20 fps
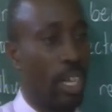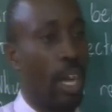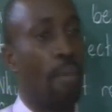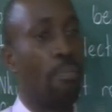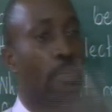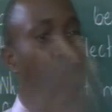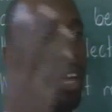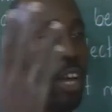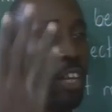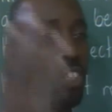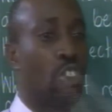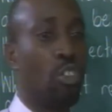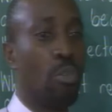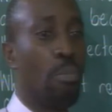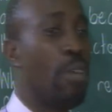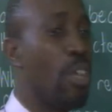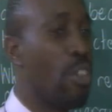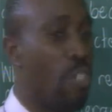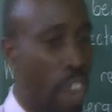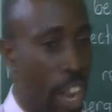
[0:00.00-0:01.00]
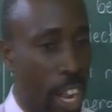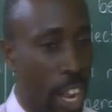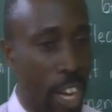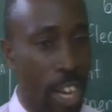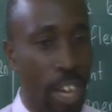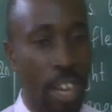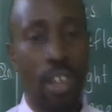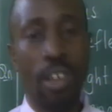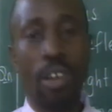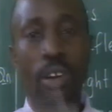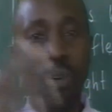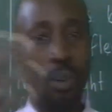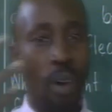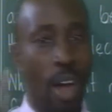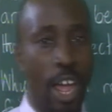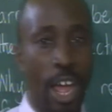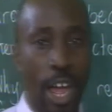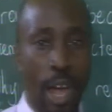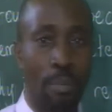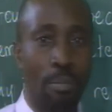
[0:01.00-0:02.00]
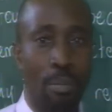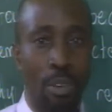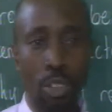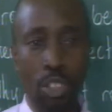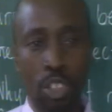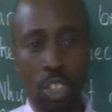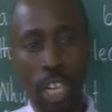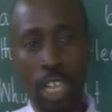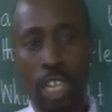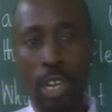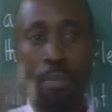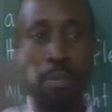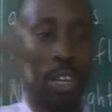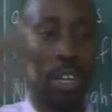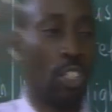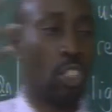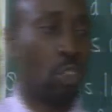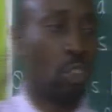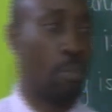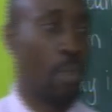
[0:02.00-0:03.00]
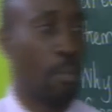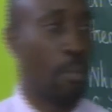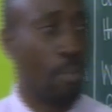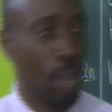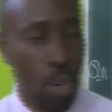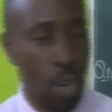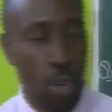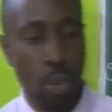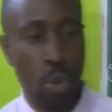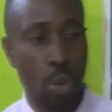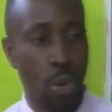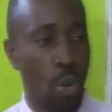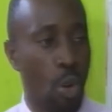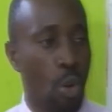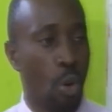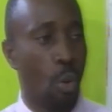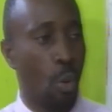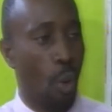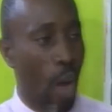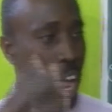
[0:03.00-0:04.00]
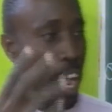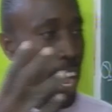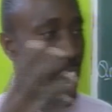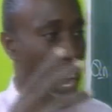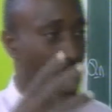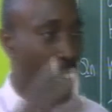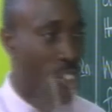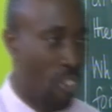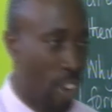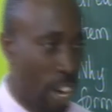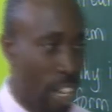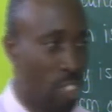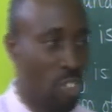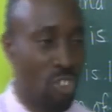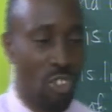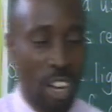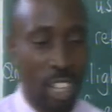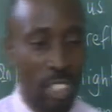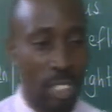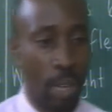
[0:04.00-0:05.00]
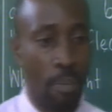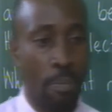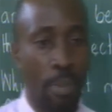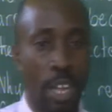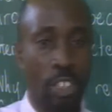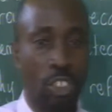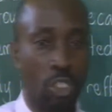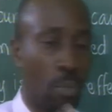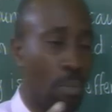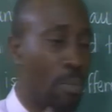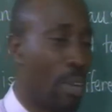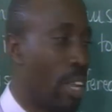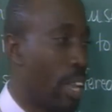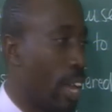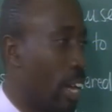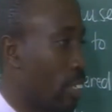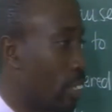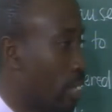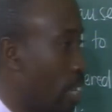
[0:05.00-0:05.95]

appears to be red, why a blue shirt appears to be blue, why a red dress appears to be that